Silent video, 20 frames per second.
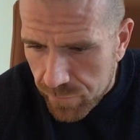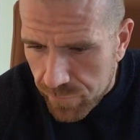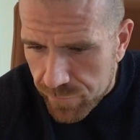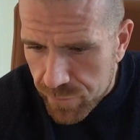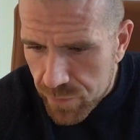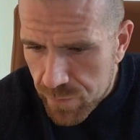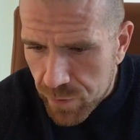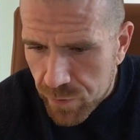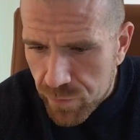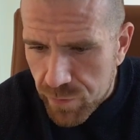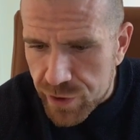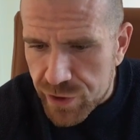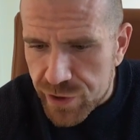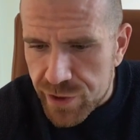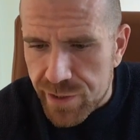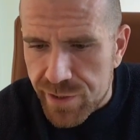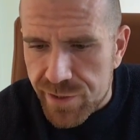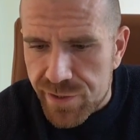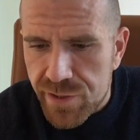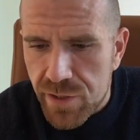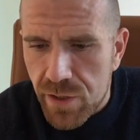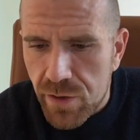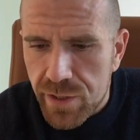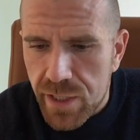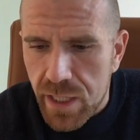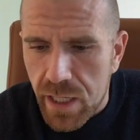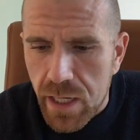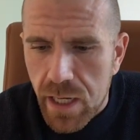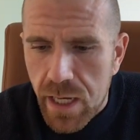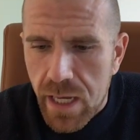Few more questions.
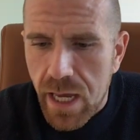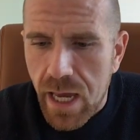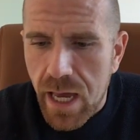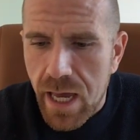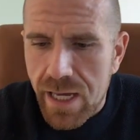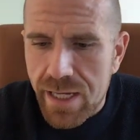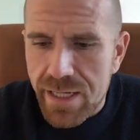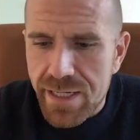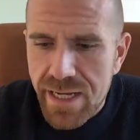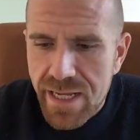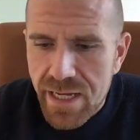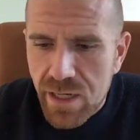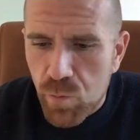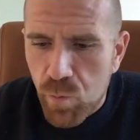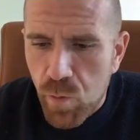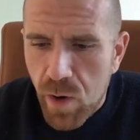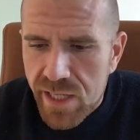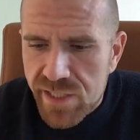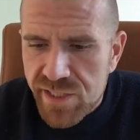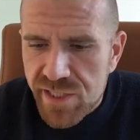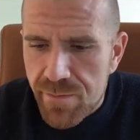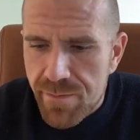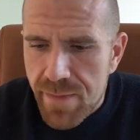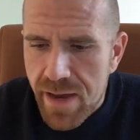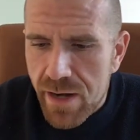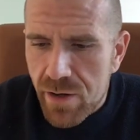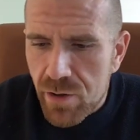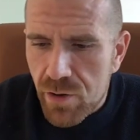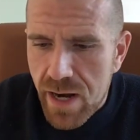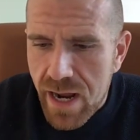Okay. Nick, why does it
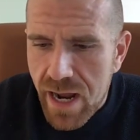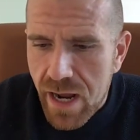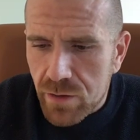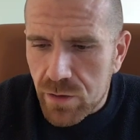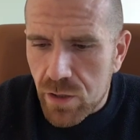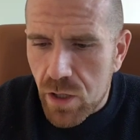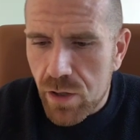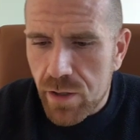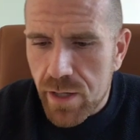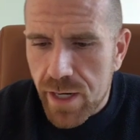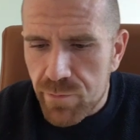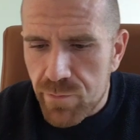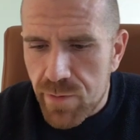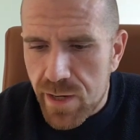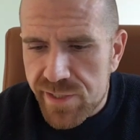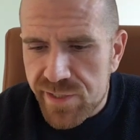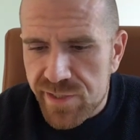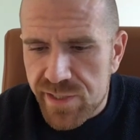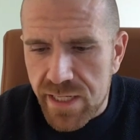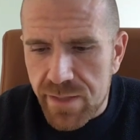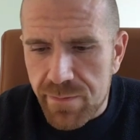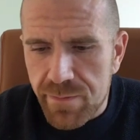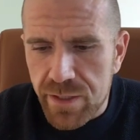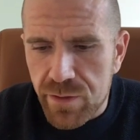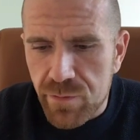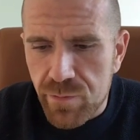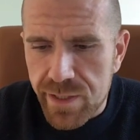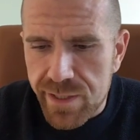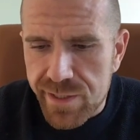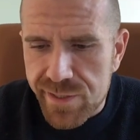matter how long I rest in
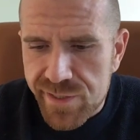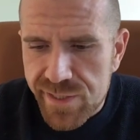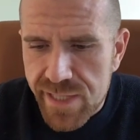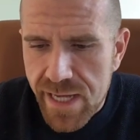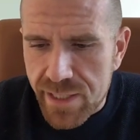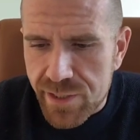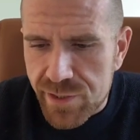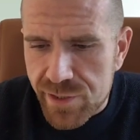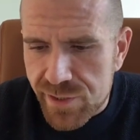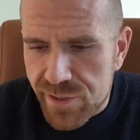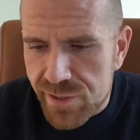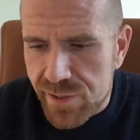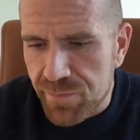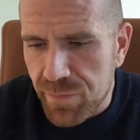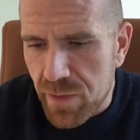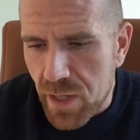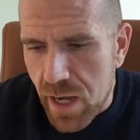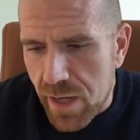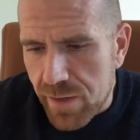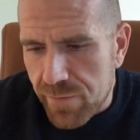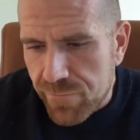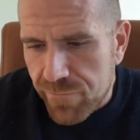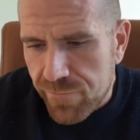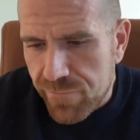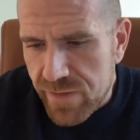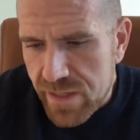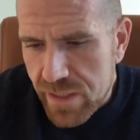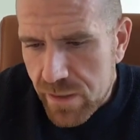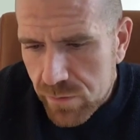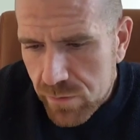between sets? I
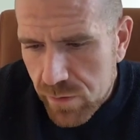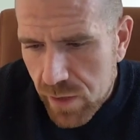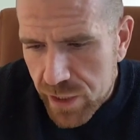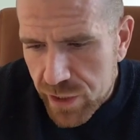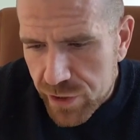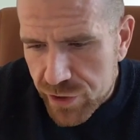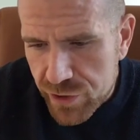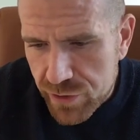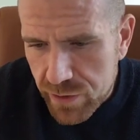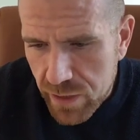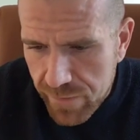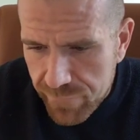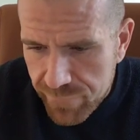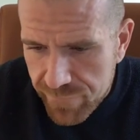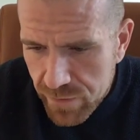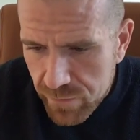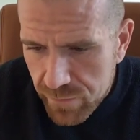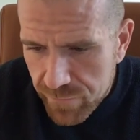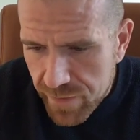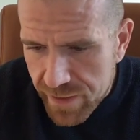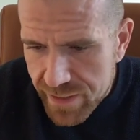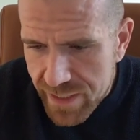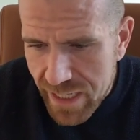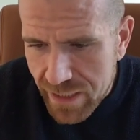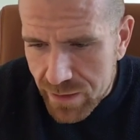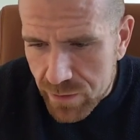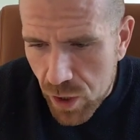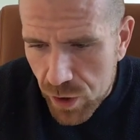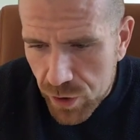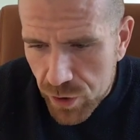feel if I
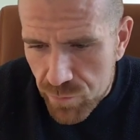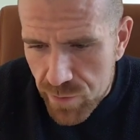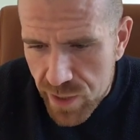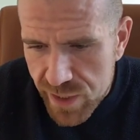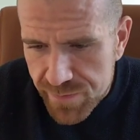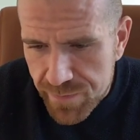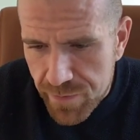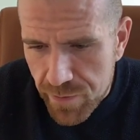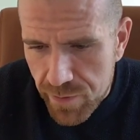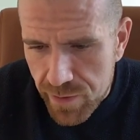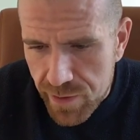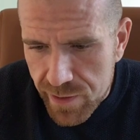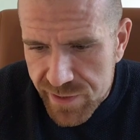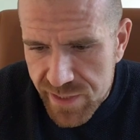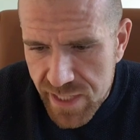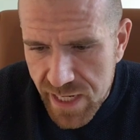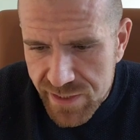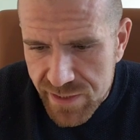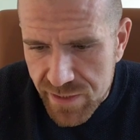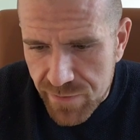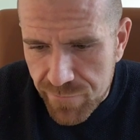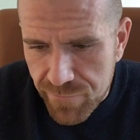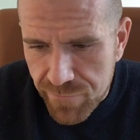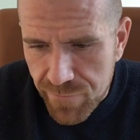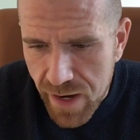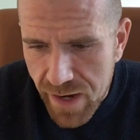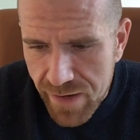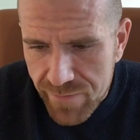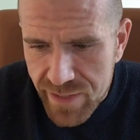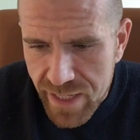take longer rest periods, as in
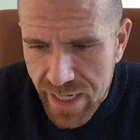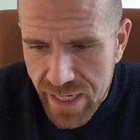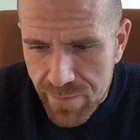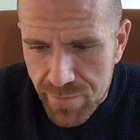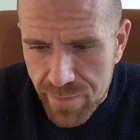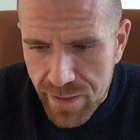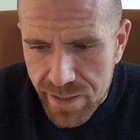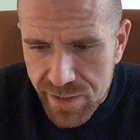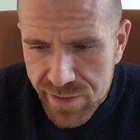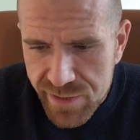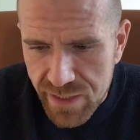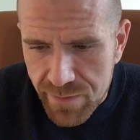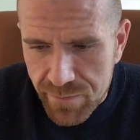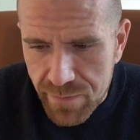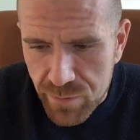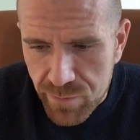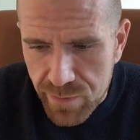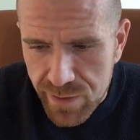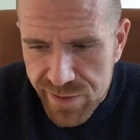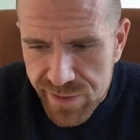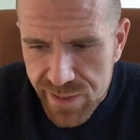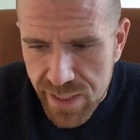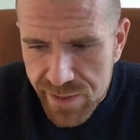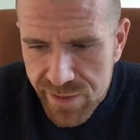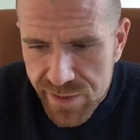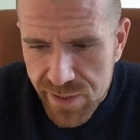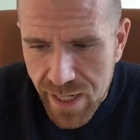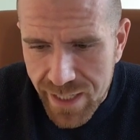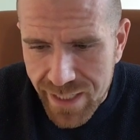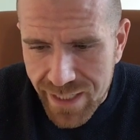5 to 8 minutes in between
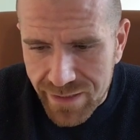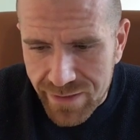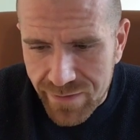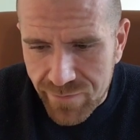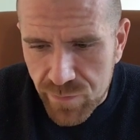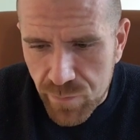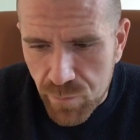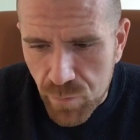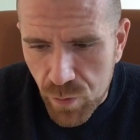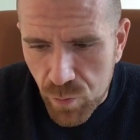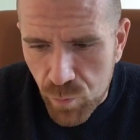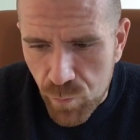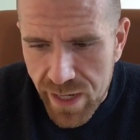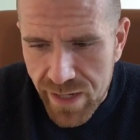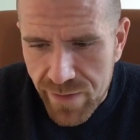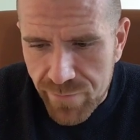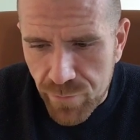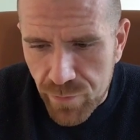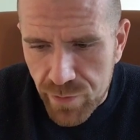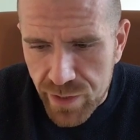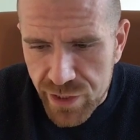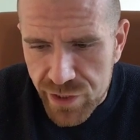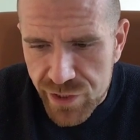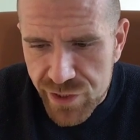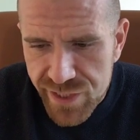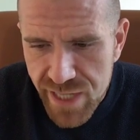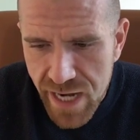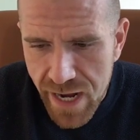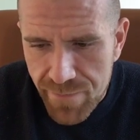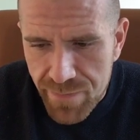sets, I can lift more weight for each
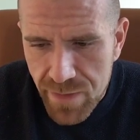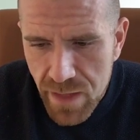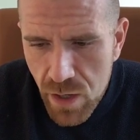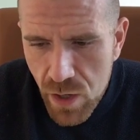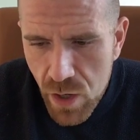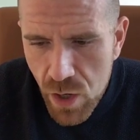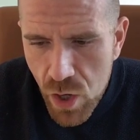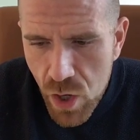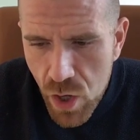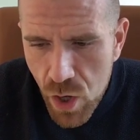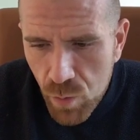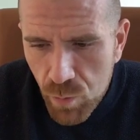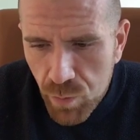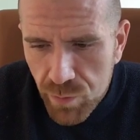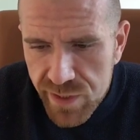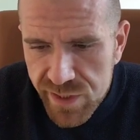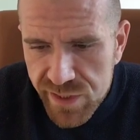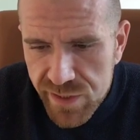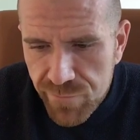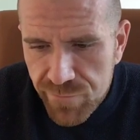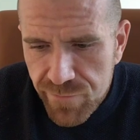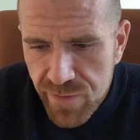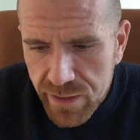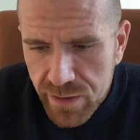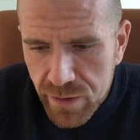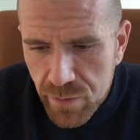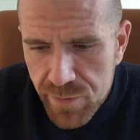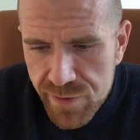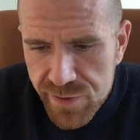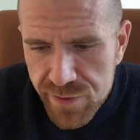set. Will this
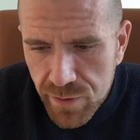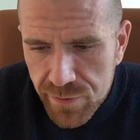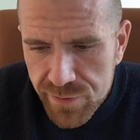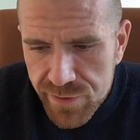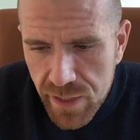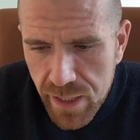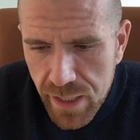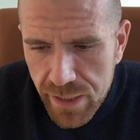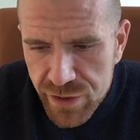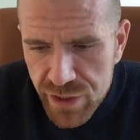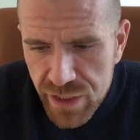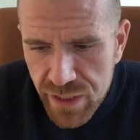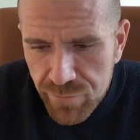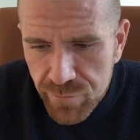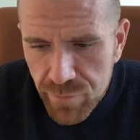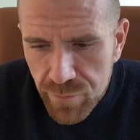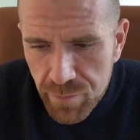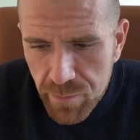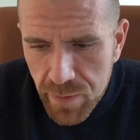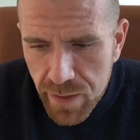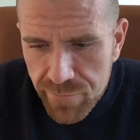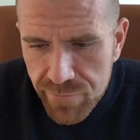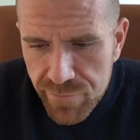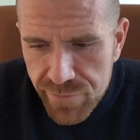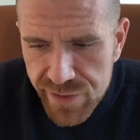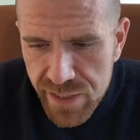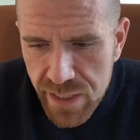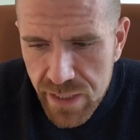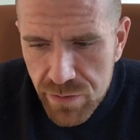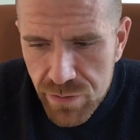affect the results I achieve with my
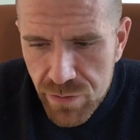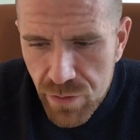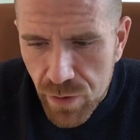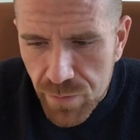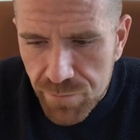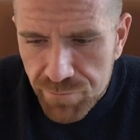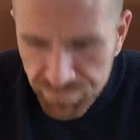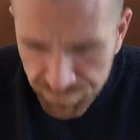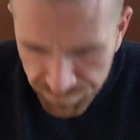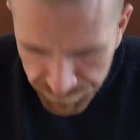physique, though?